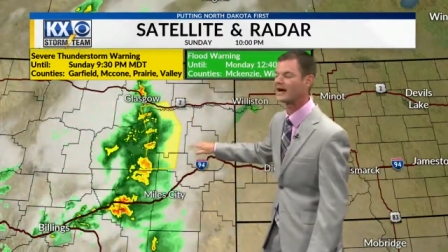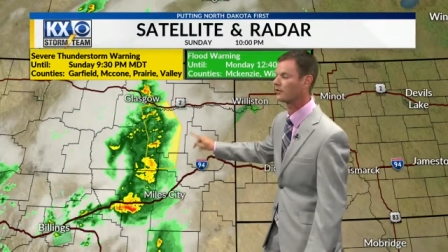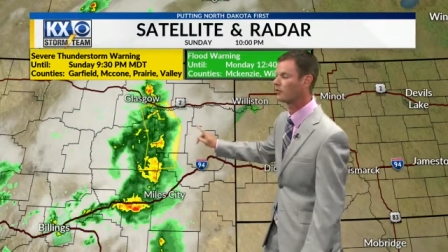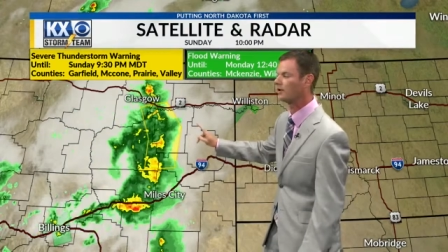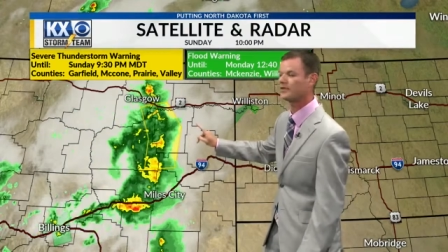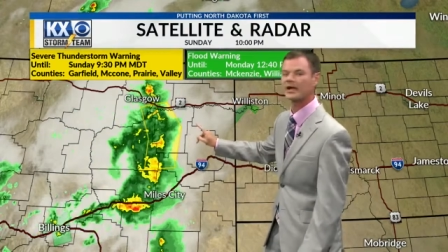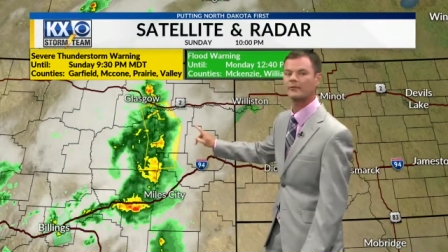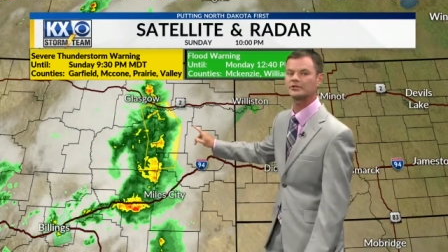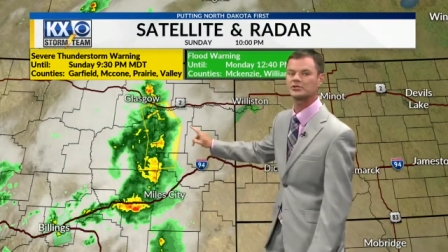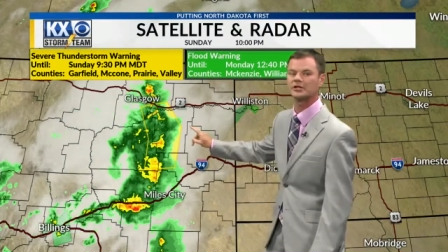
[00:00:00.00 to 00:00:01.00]
Now, the one thing I
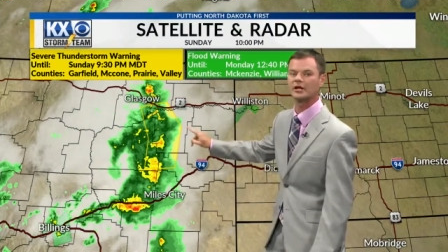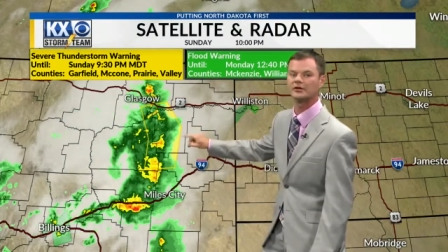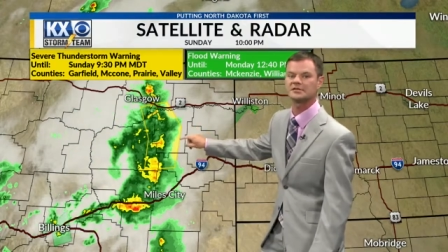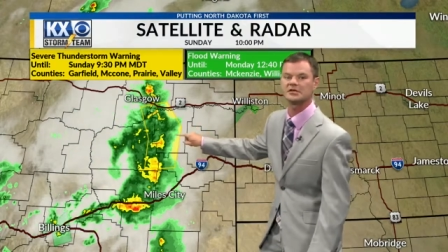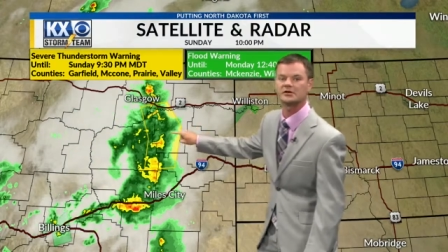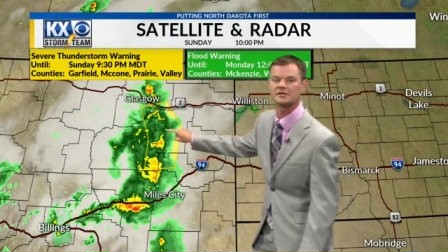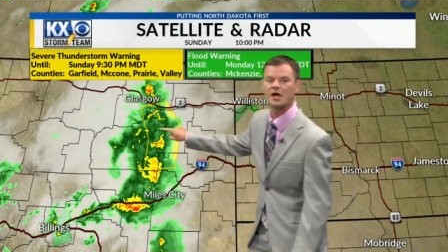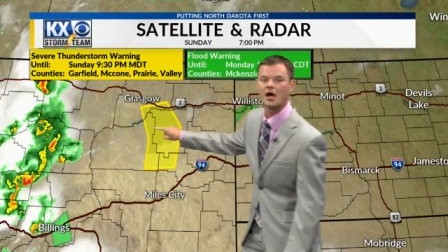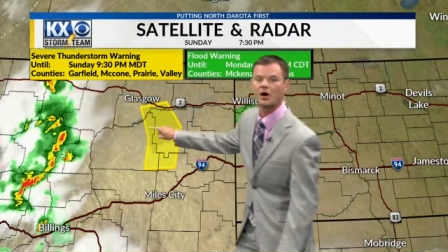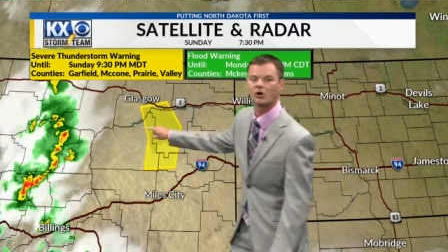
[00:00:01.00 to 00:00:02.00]
want you to notice here is
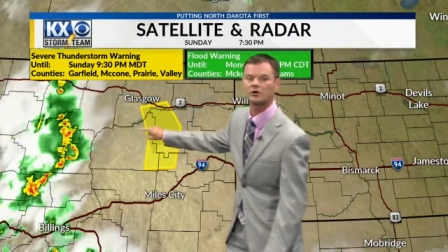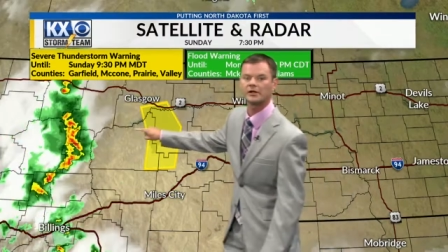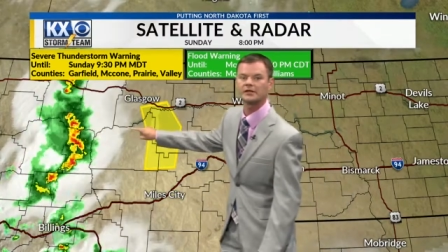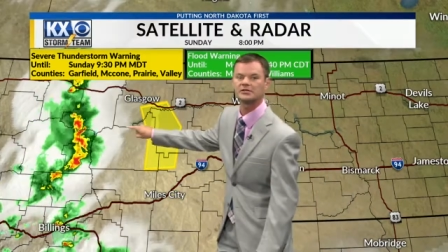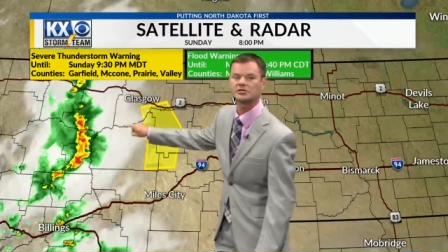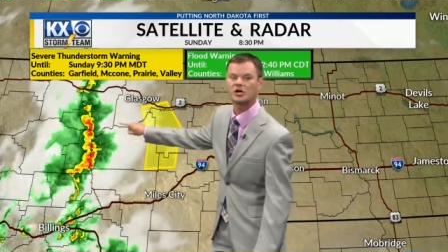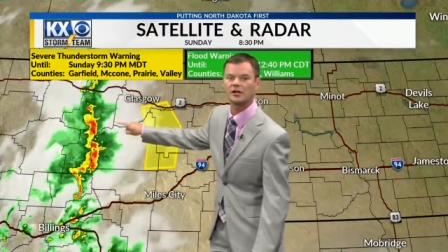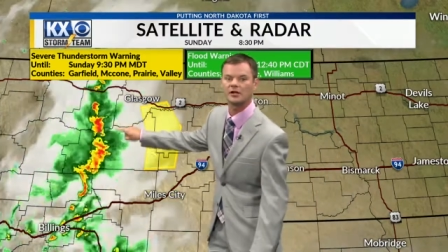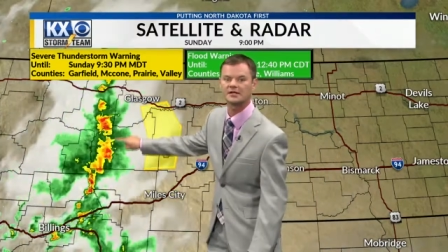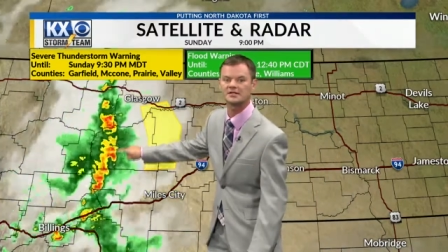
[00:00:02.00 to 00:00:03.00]
early in the shot,
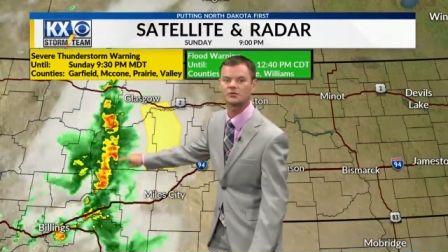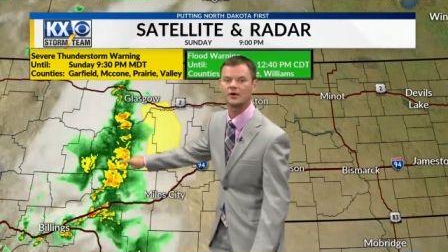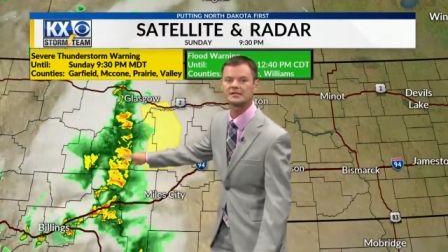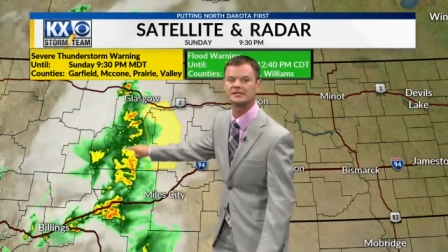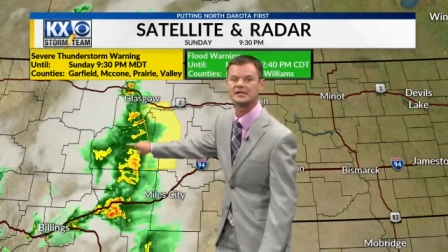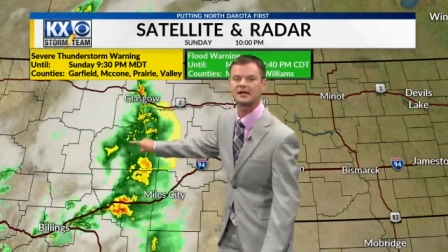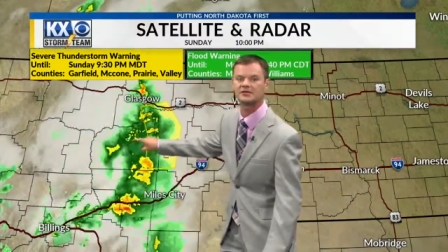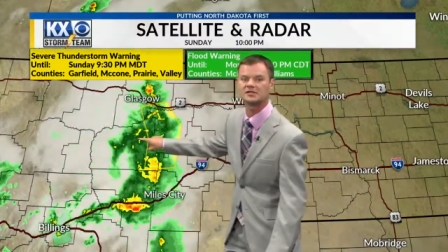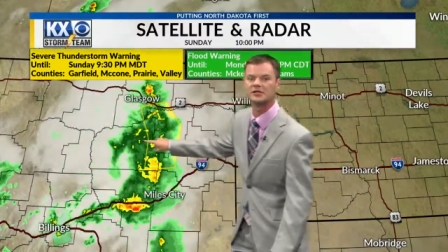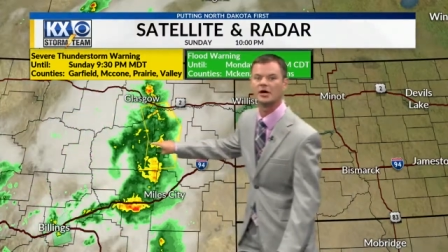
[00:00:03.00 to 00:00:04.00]
lots of reds and
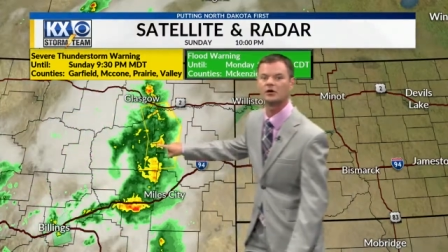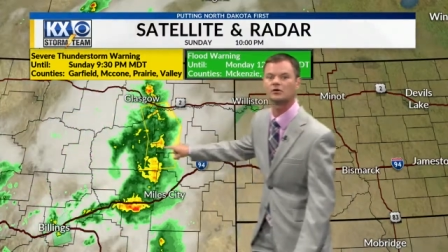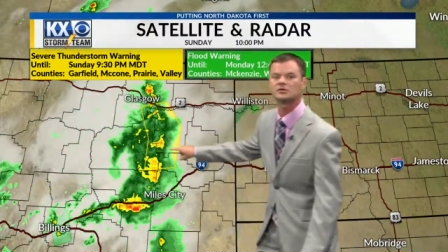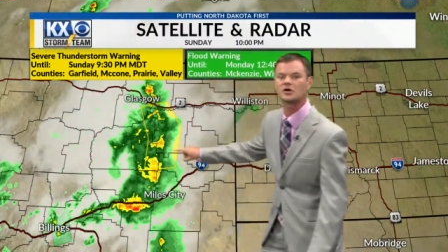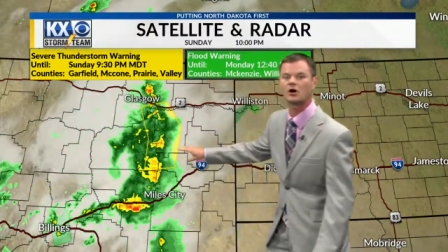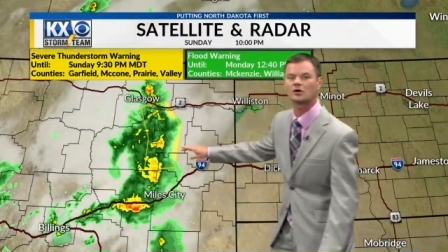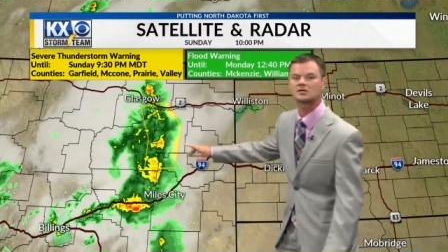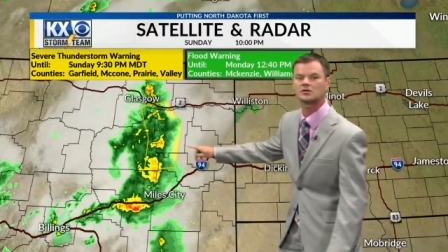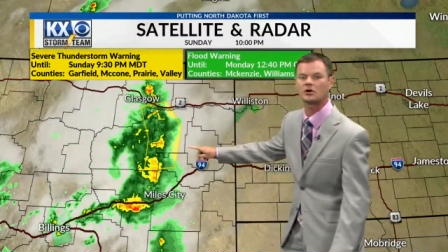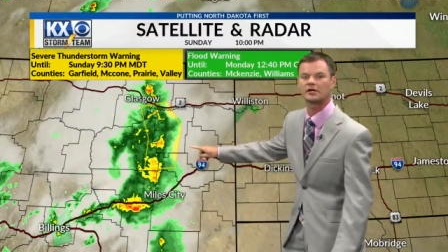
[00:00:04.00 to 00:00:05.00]
yellows, and those are
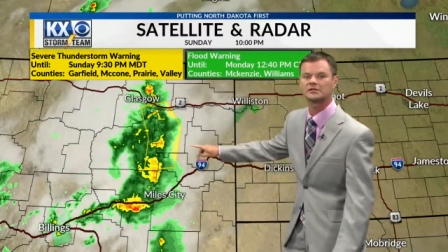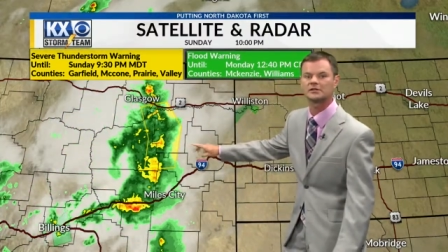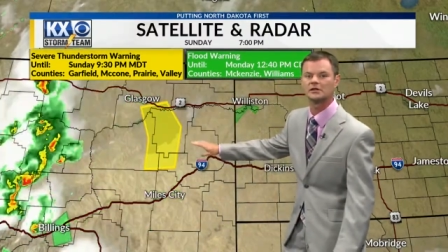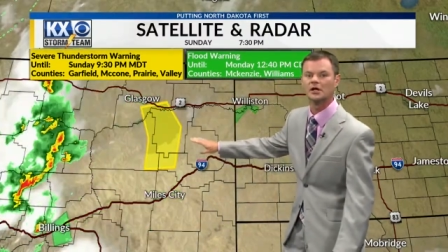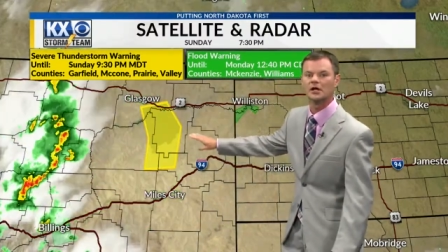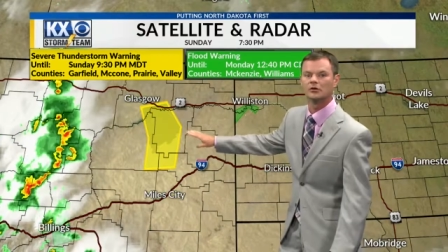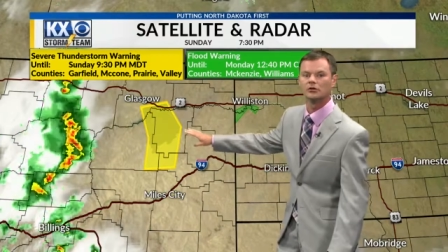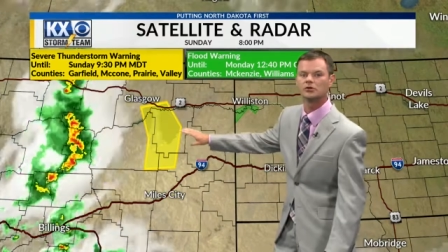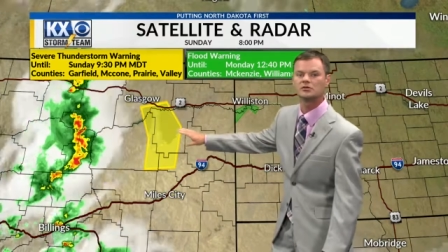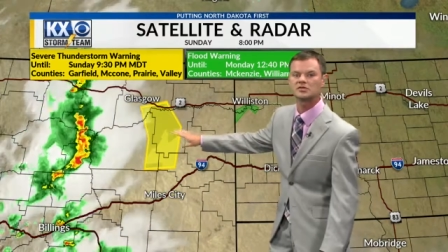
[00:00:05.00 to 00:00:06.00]
starting to
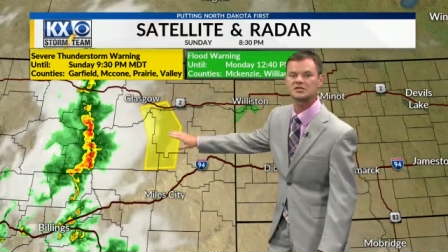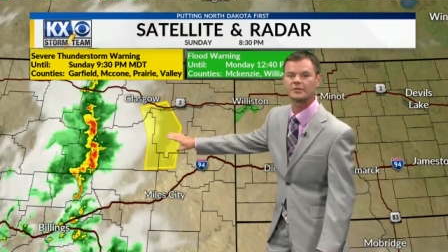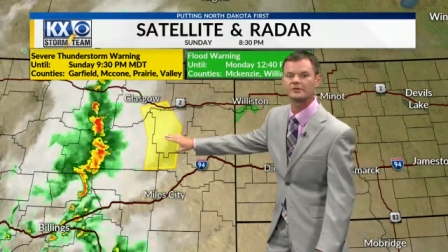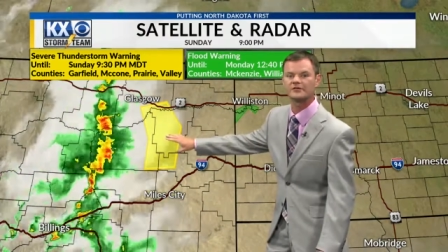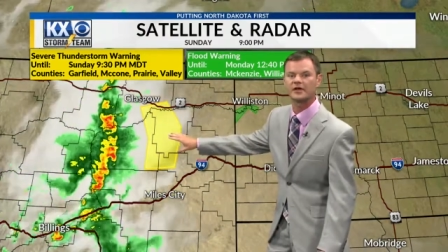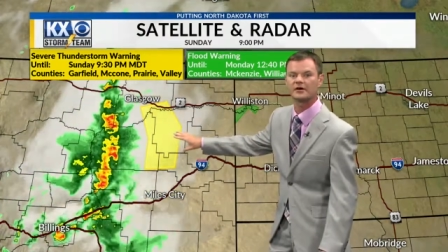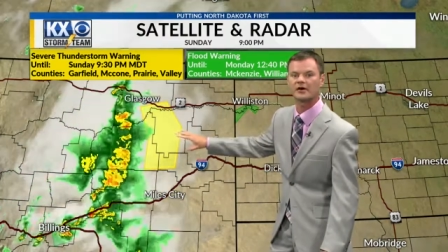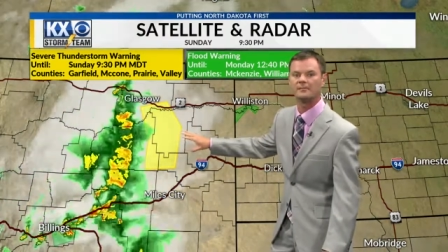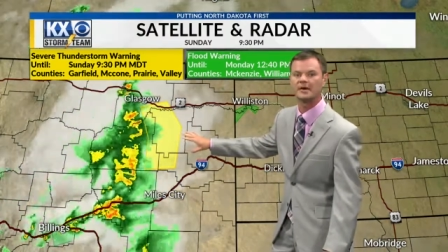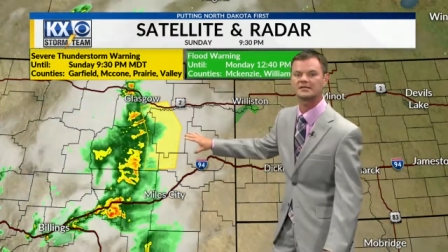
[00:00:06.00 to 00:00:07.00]
lose some of their
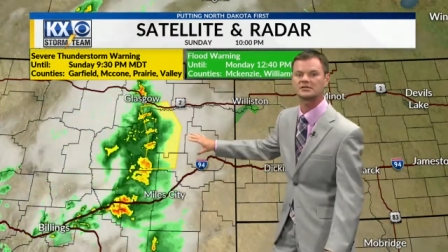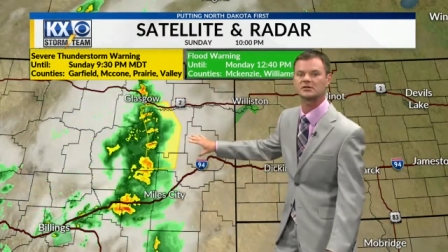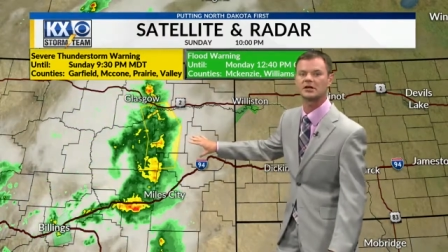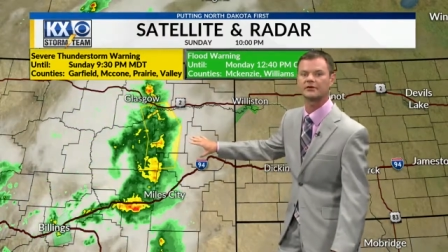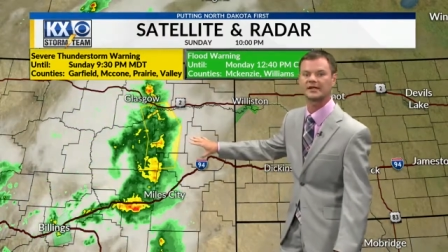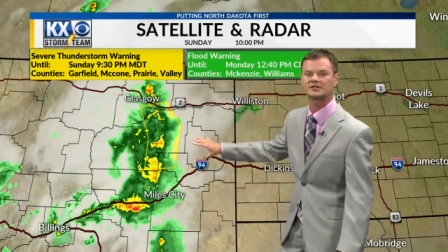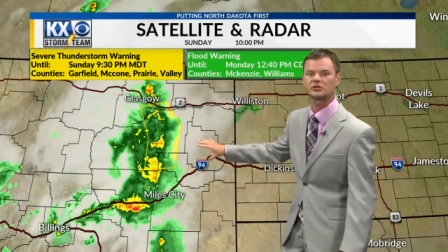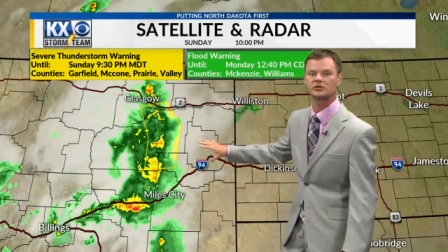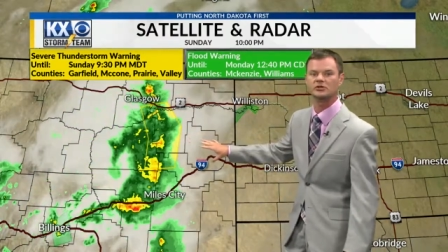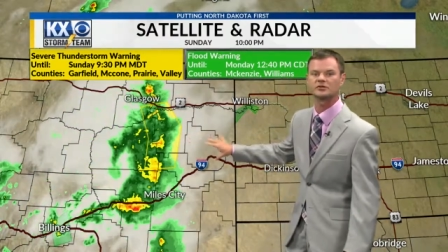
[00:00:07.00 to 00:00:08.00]
uh, muster here. And that's
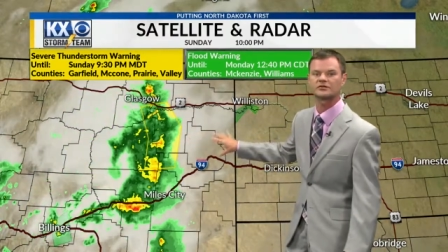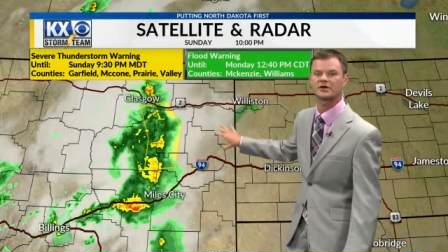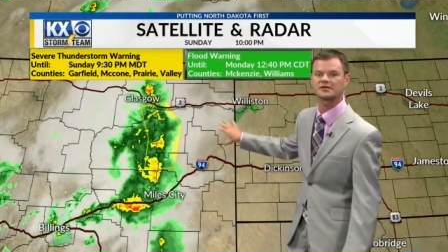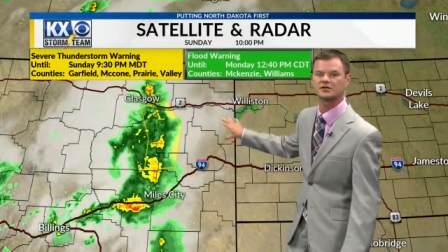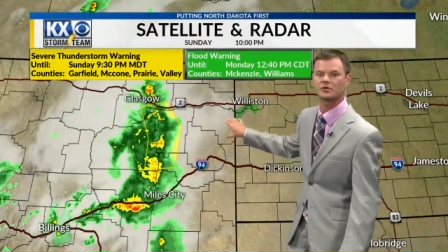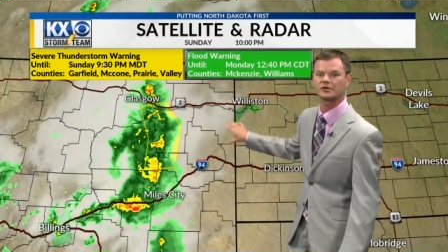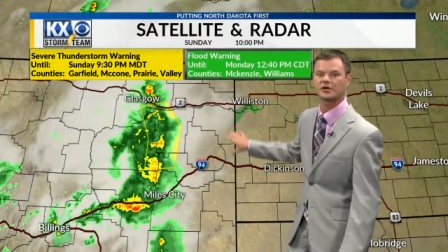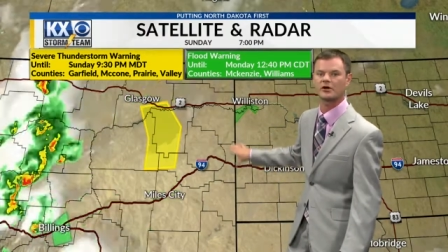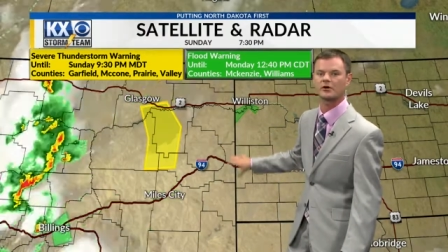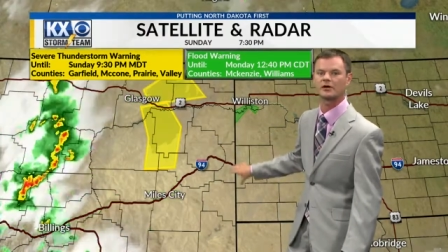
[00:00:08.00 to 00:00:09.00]
good news for us in North
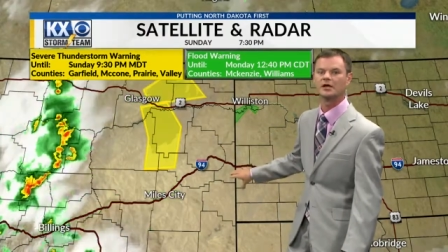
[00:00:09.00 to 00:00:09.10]
Dakota.